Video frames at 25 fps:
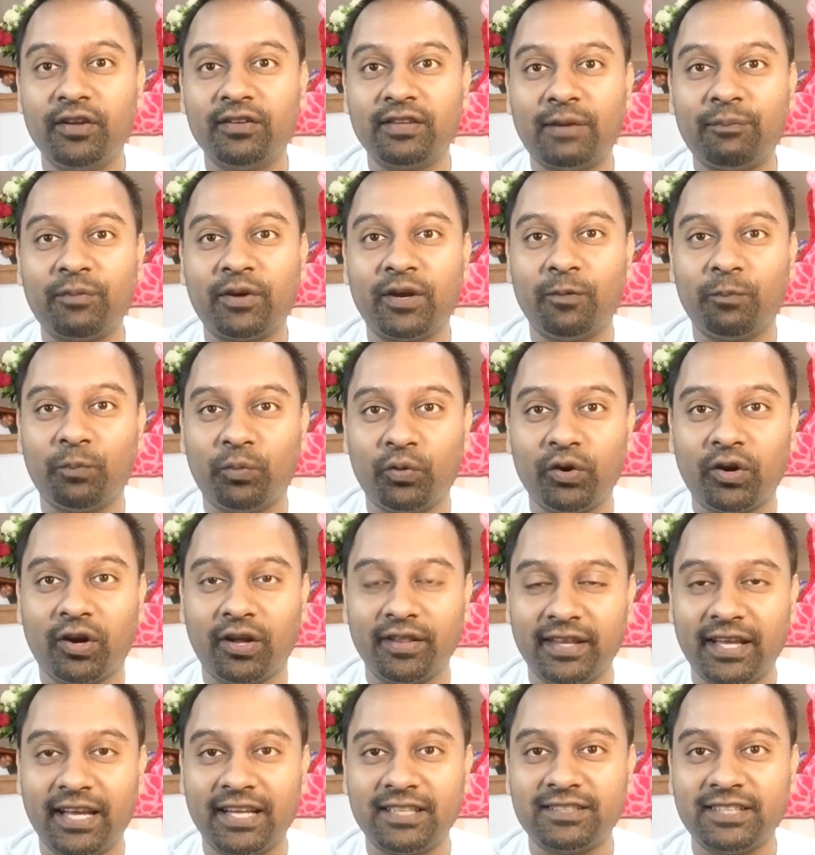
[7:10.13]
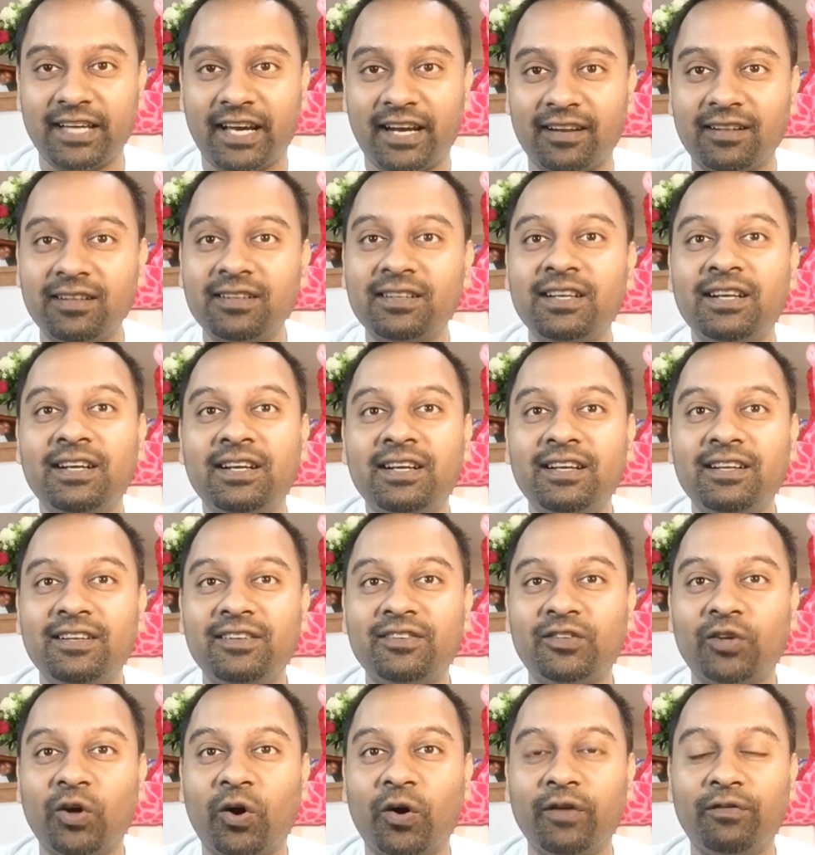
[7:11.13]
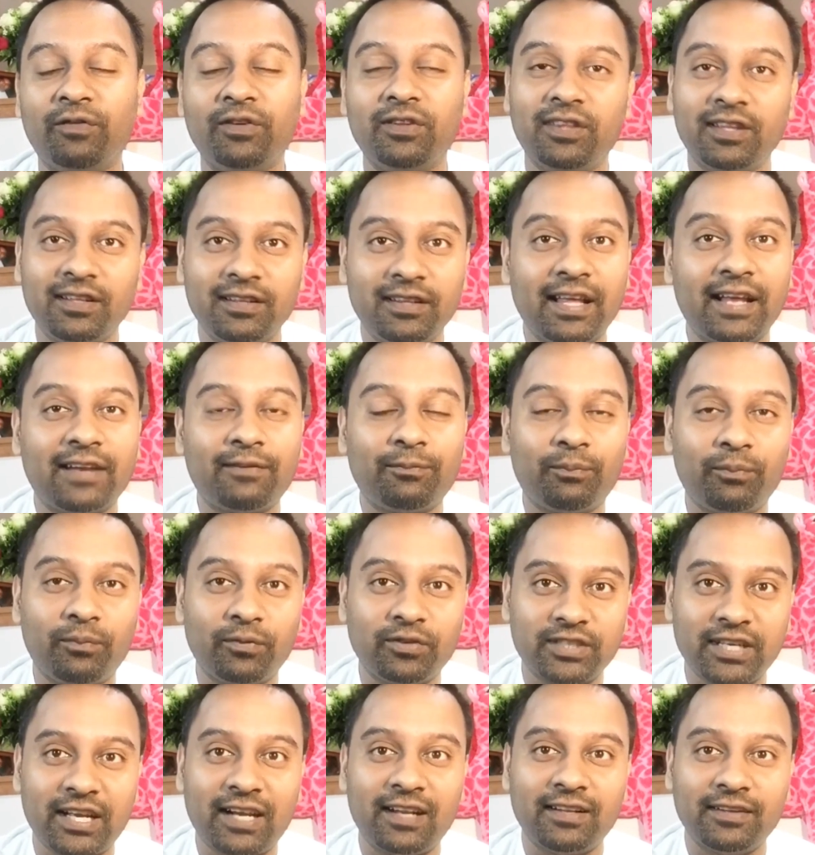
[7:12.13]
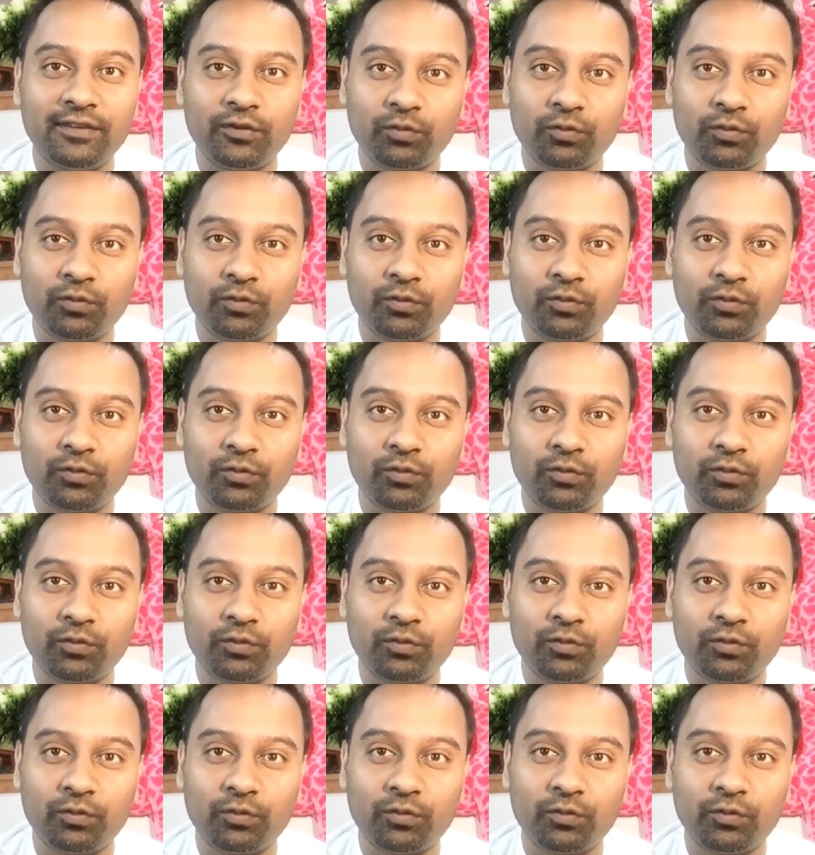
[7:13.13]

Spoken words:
I'm going to put on that channel. So if you think that channel is